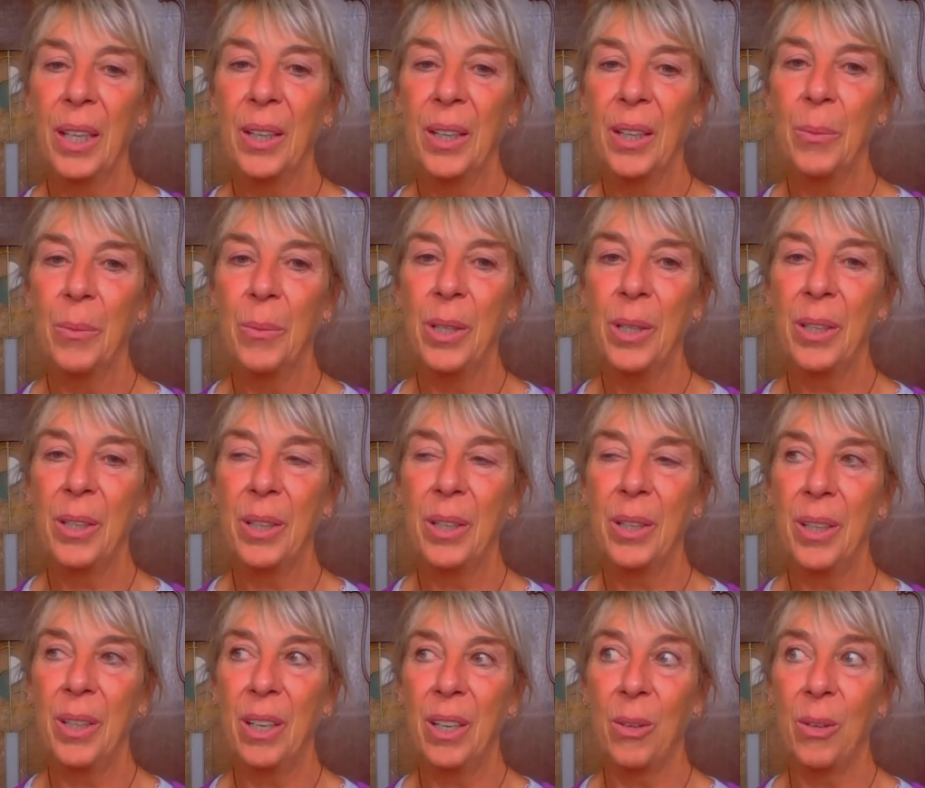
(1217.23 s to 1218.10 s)
We
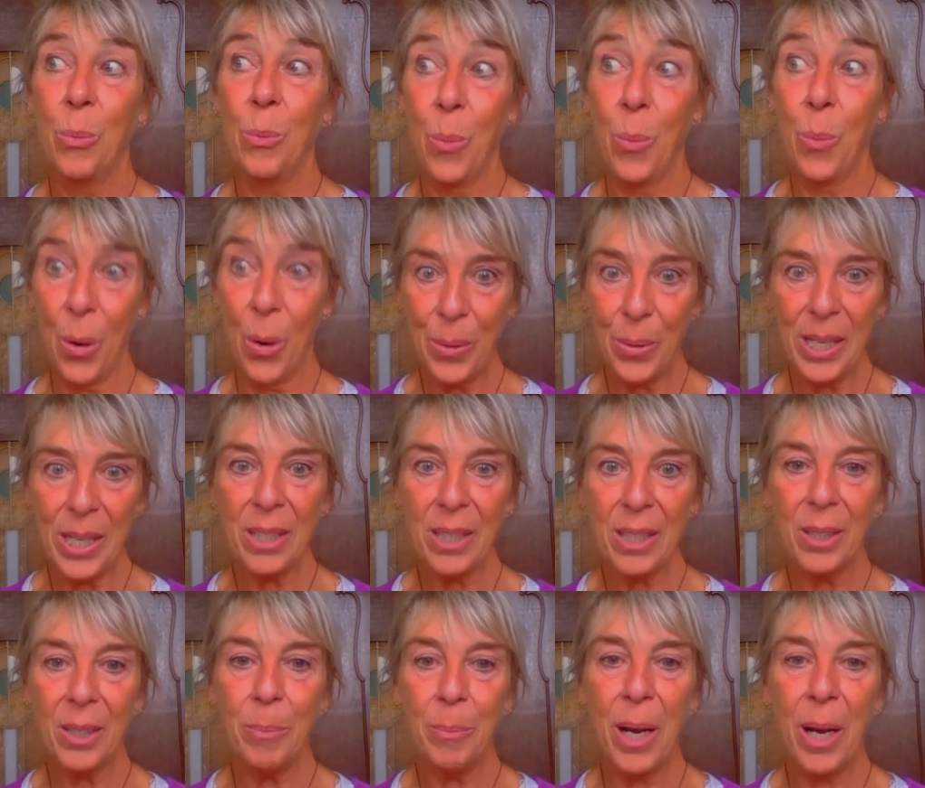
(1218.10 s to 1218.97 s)
are
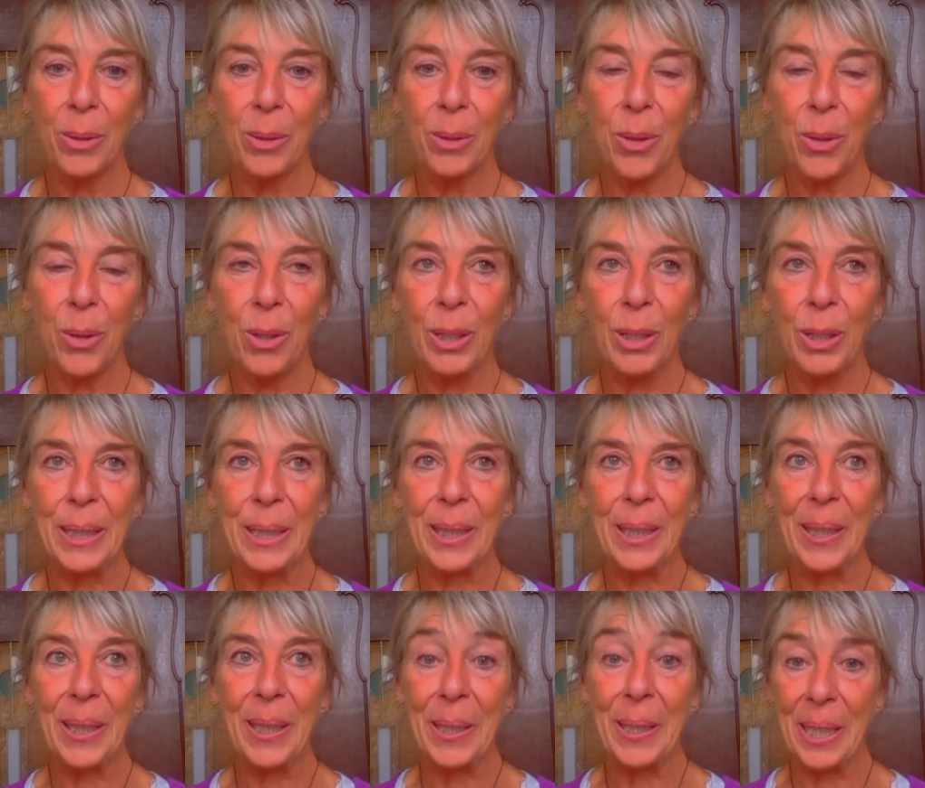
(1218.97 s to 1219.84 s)
worried about all
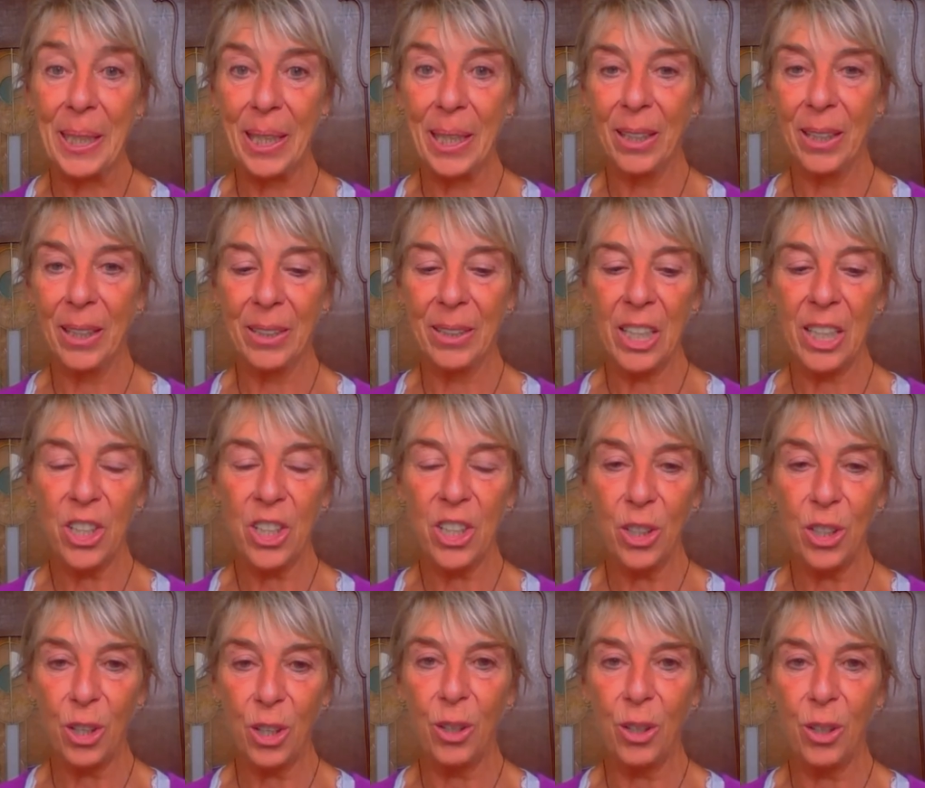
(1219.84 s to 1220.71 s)
the
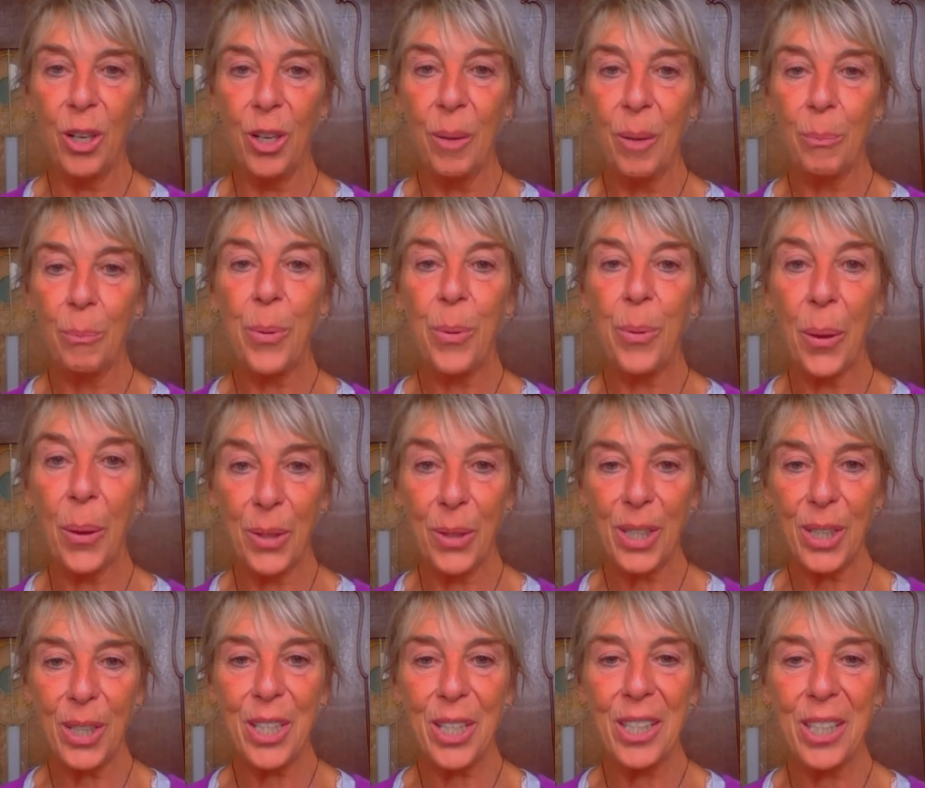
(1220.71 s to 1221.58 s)
additional
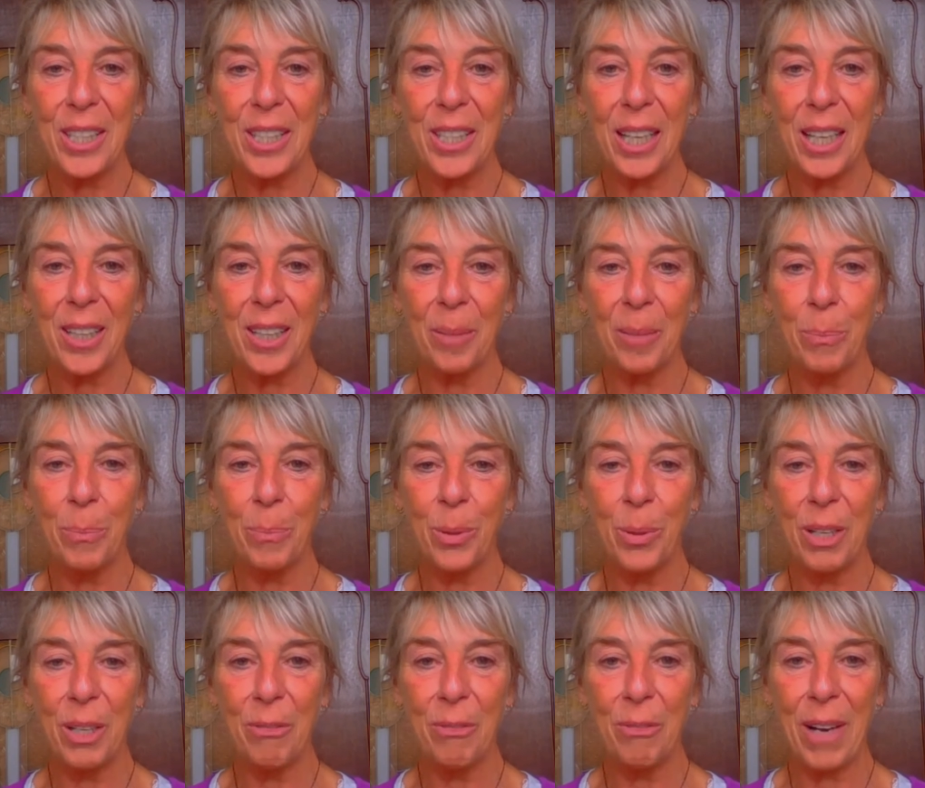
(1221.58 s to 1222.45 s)
products that are
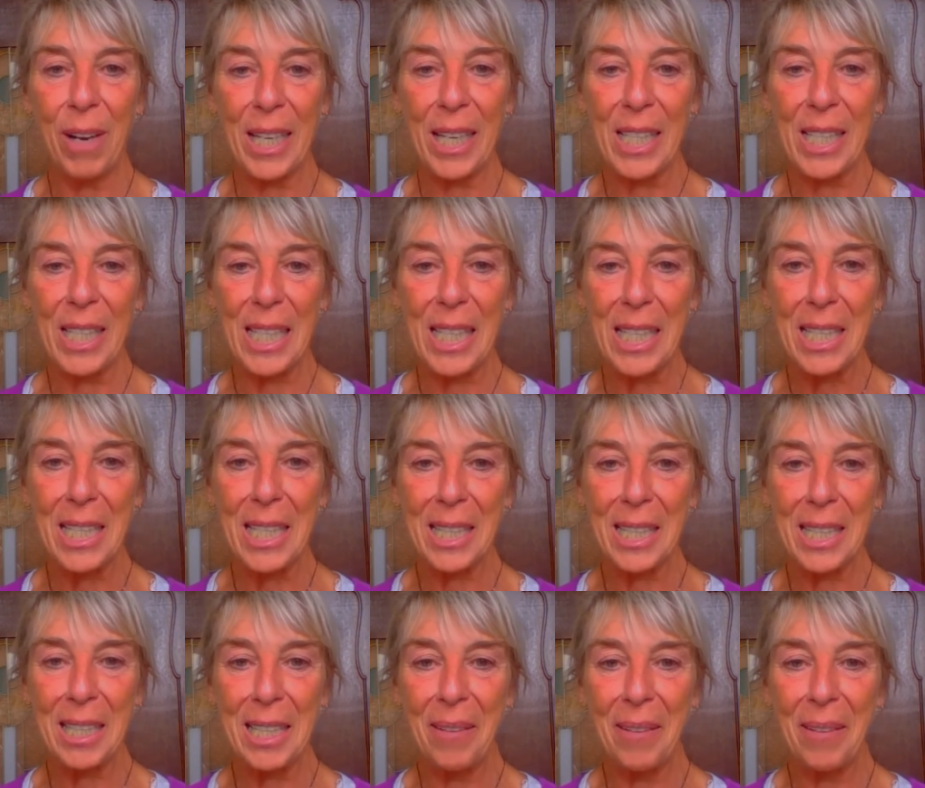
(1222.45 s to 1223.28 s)
put in vaccines.